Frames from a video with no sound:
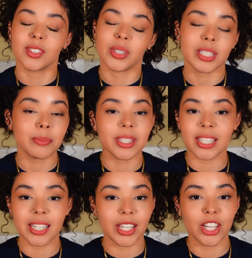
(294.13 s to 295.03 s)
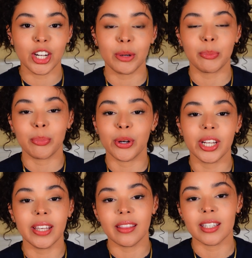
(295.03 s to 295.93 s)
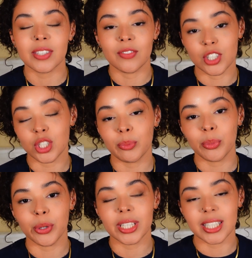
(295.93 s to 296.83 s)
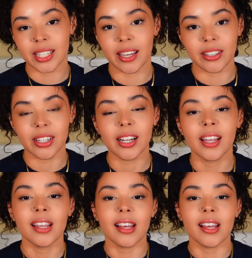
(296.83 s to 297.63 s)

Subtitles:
So as I'm sitting here putting this vision board together,